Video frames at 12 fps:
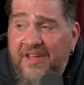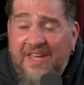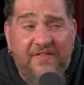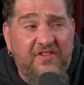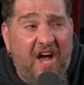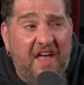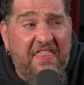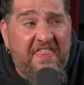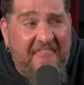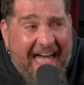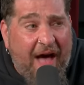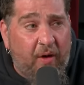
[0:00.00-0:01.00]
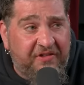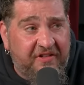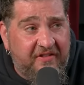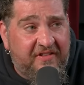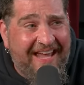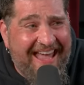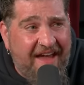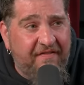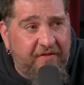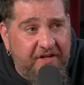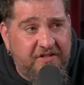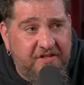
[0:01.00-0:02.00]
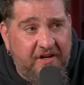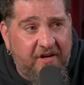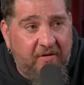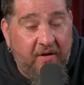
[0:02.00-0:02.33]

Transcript: gives a thousand to every show.